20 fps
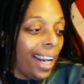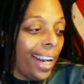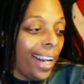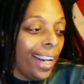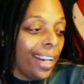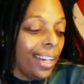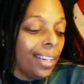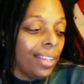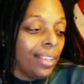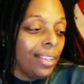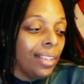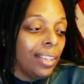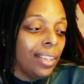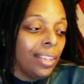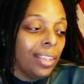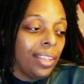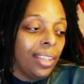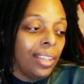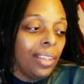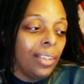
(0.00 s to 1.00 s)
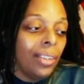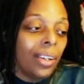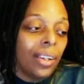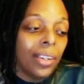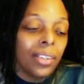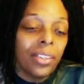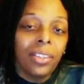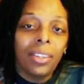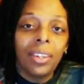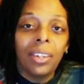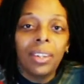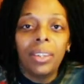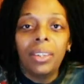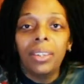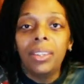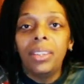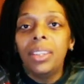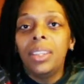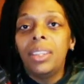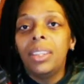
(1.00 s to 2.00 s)
And, you know,
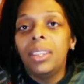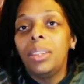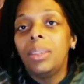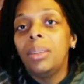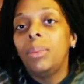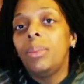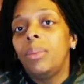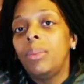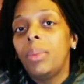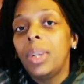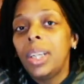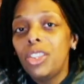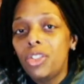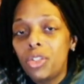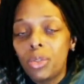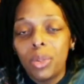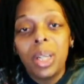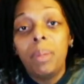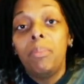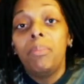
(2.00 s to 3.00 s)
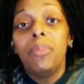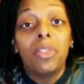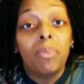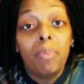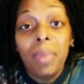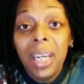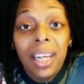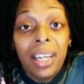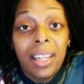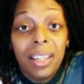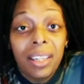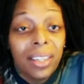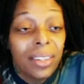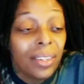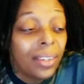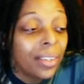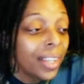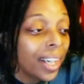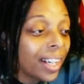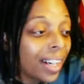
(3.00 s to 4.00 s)
also, you know, what dreams mean and
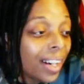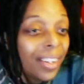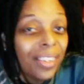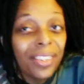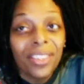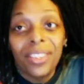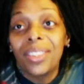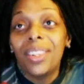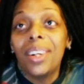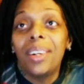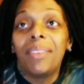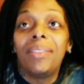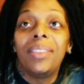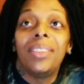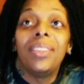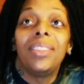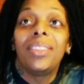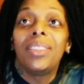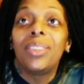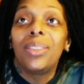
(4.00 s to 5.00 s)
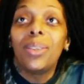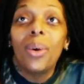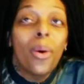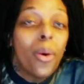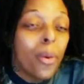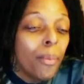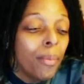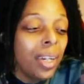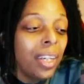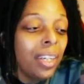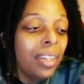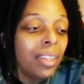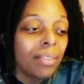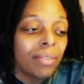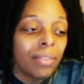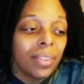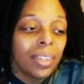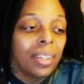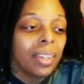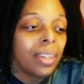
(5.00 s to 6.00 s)
all that kind of stuff. There's so many
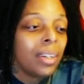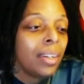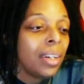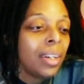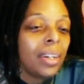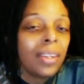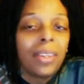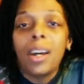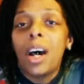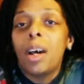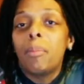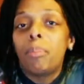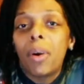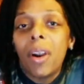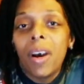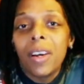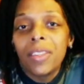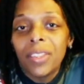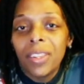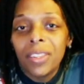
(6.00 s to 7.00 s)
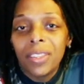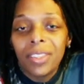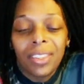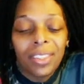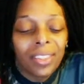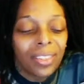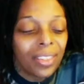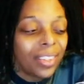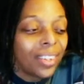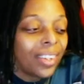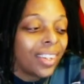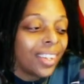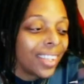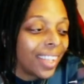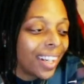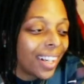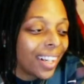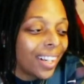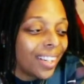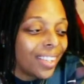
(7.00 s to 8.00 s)
different thought processes on all
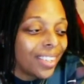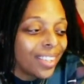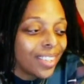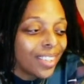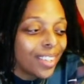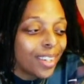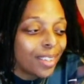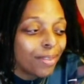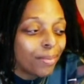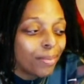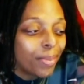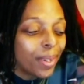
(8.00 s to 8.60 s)
that kind of stuff.